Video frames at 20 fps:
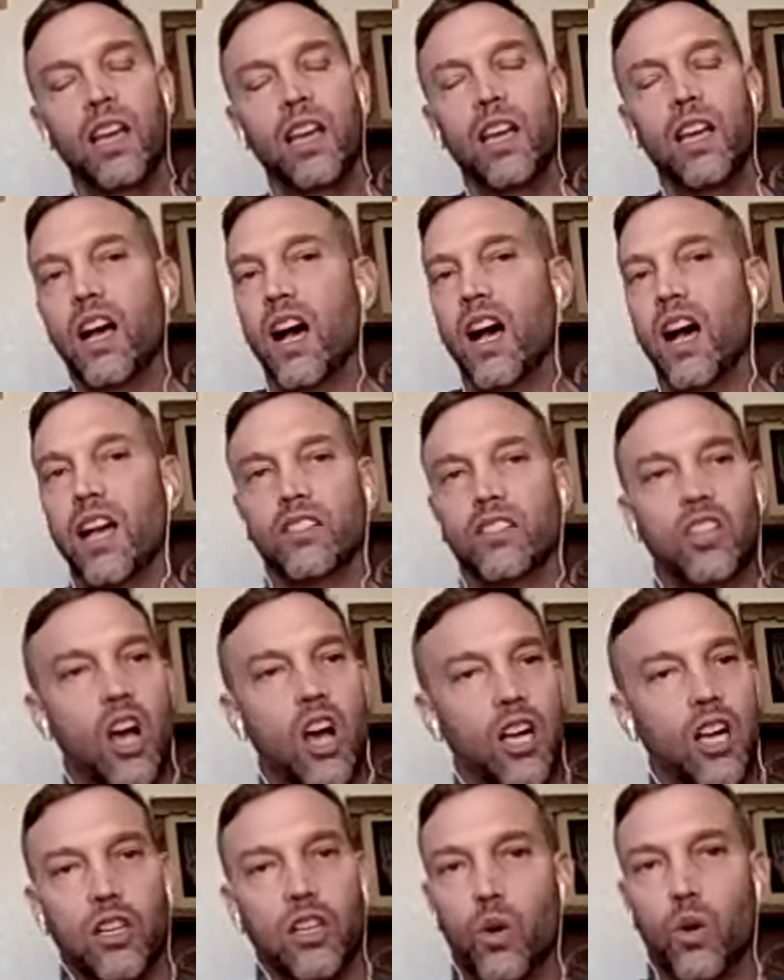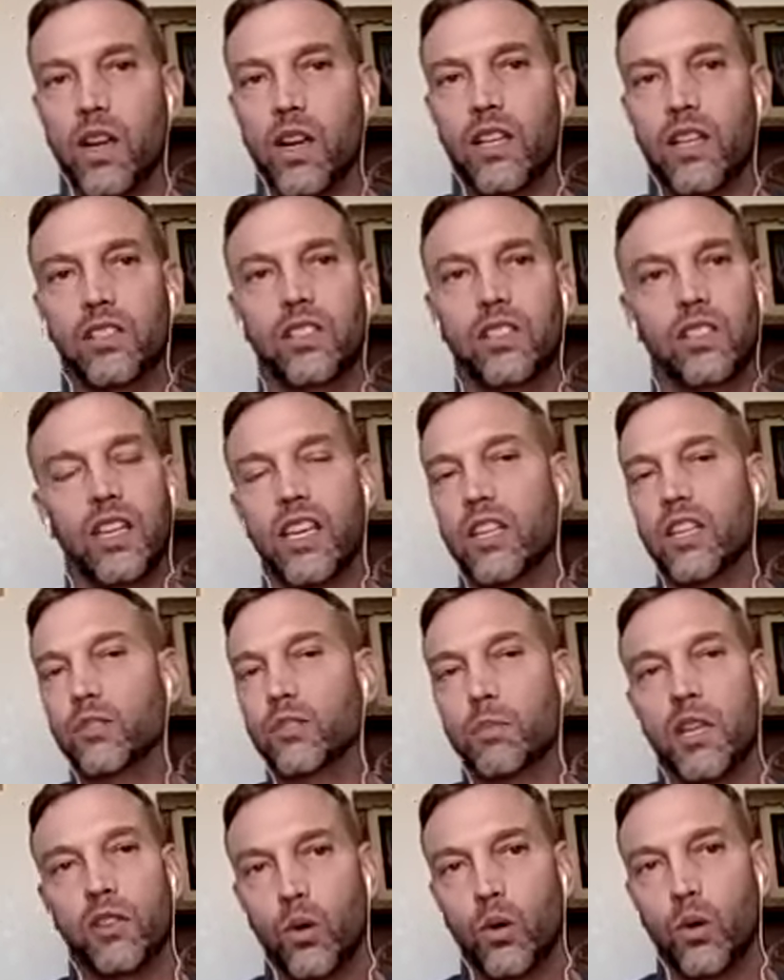Uh, talk to Chris. He's
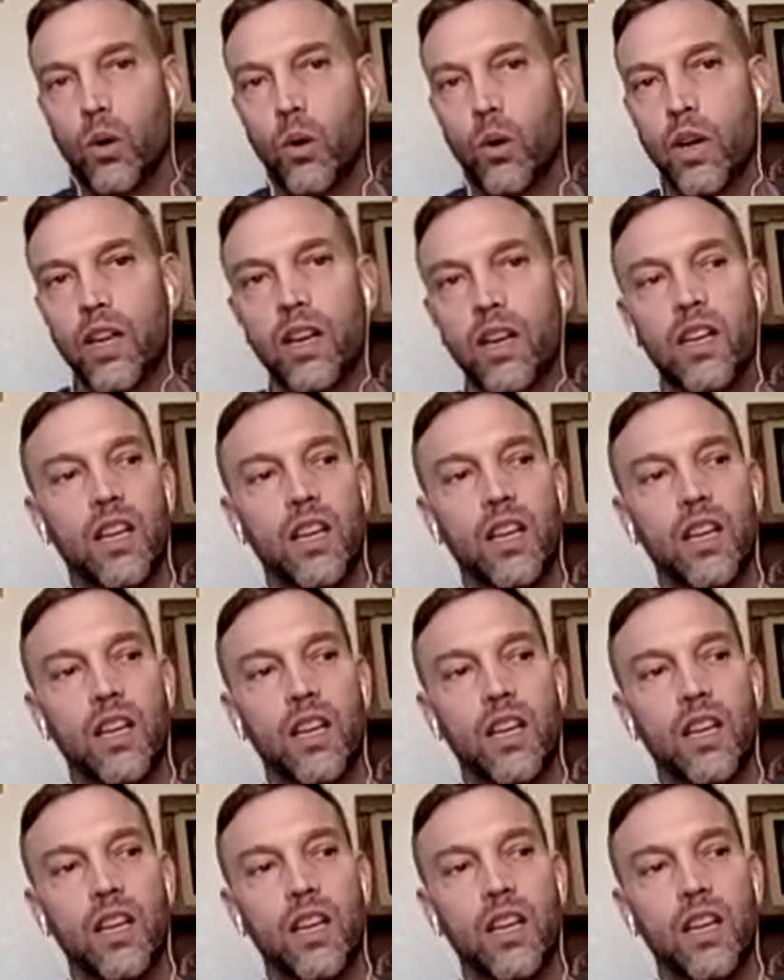been through it.